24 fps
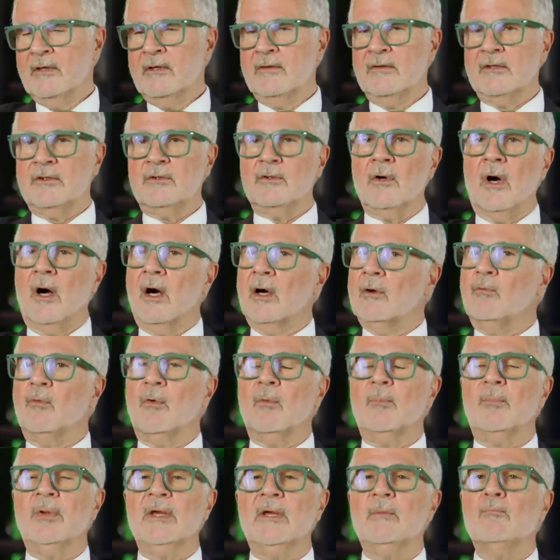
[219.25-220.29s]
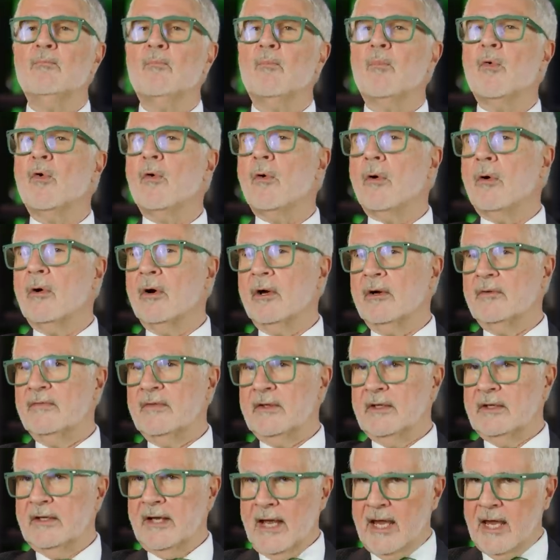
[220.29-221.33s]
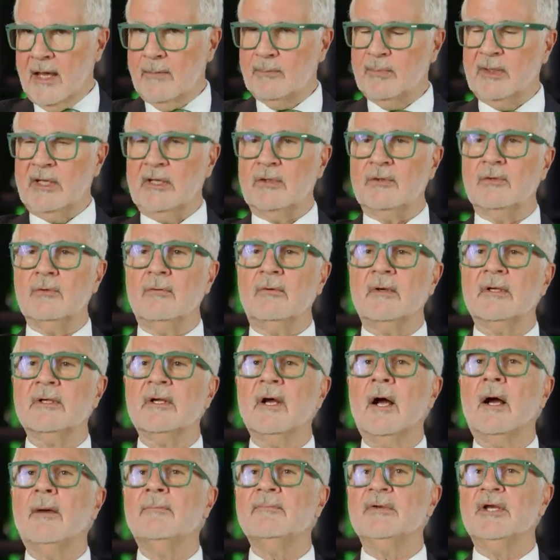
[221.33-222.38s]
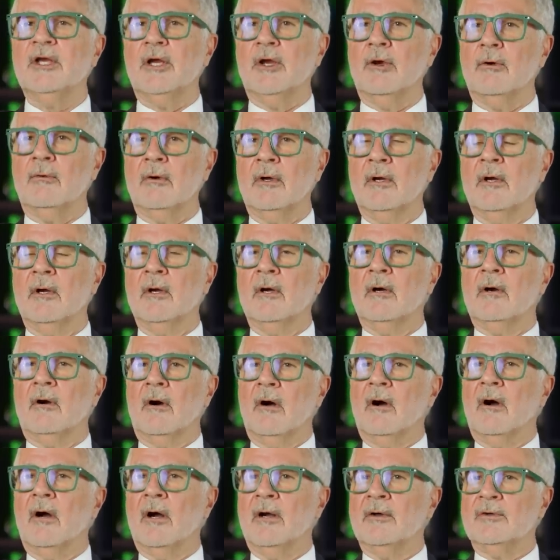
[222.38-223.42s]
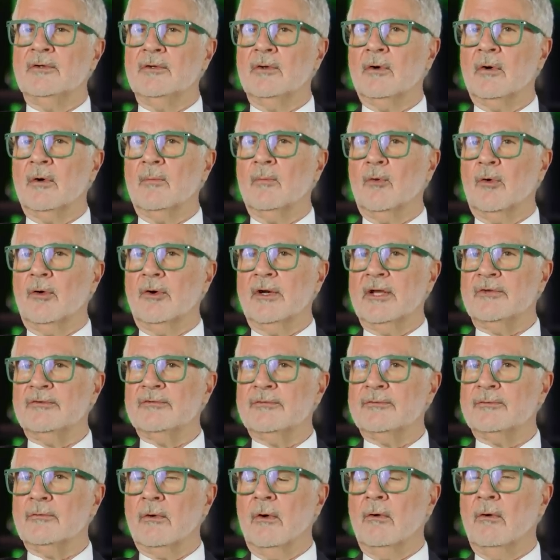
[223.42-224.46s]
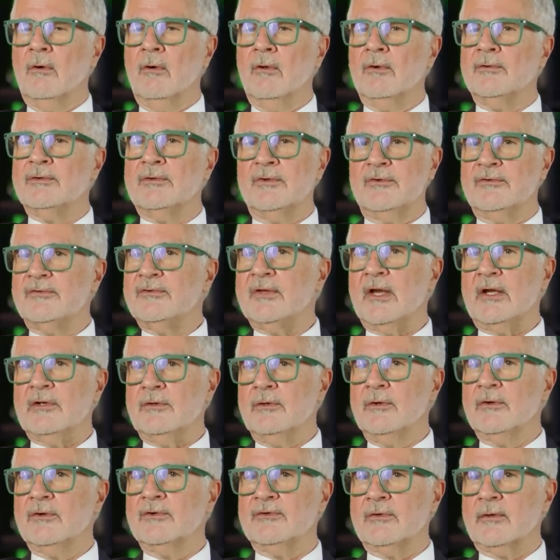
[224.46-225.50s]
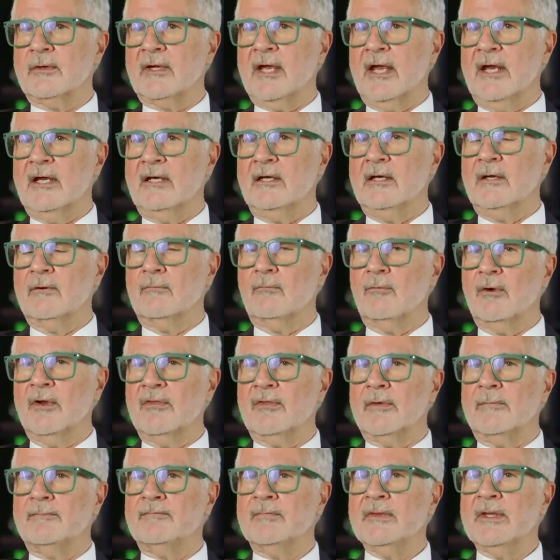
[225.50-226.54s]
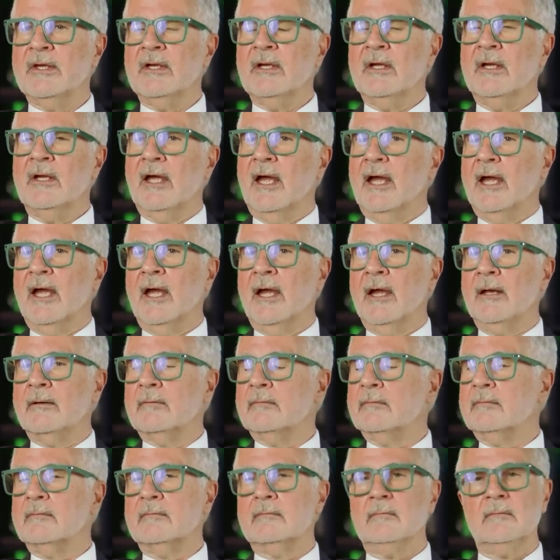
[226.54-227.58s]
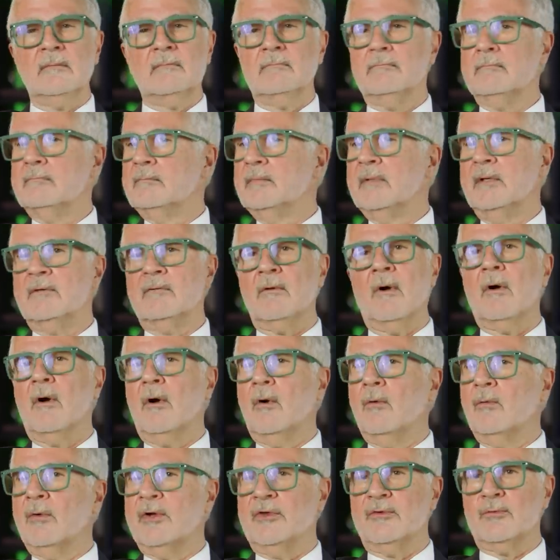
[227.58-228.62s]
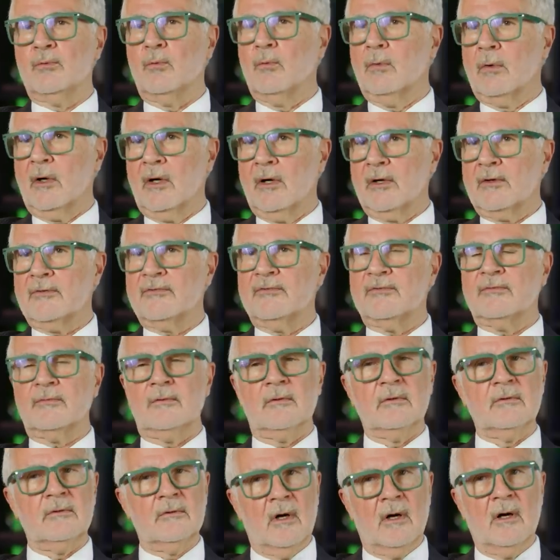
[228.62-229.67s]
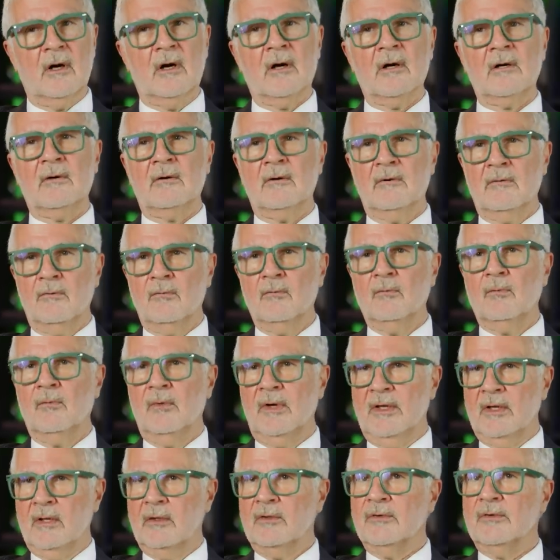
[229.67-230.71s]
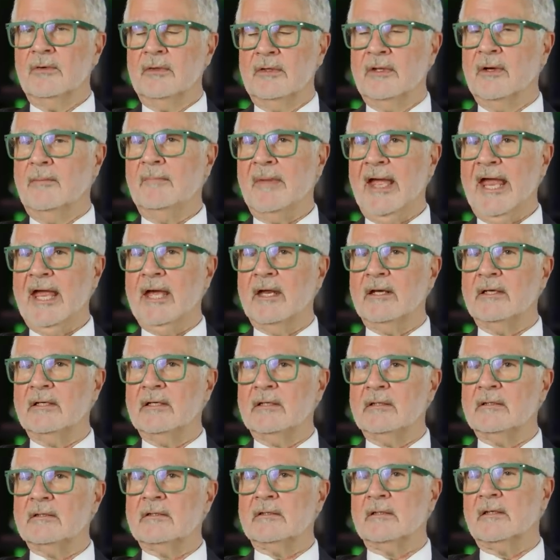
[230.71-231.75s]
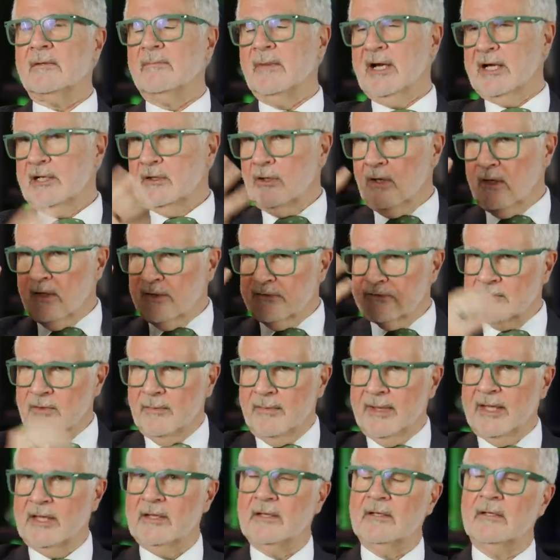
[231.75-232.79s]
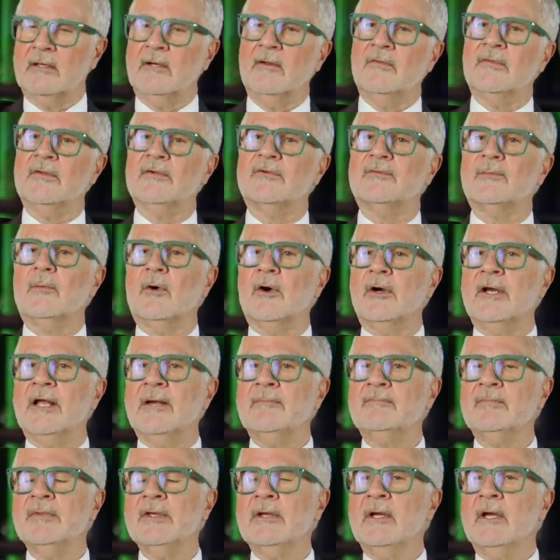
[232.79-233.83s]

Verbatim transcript: The dog will be more than happy to accompany you on your morning stroll to set your circadian rhythm. And it always works. The dog will demand it. My dogs demanded it this morning.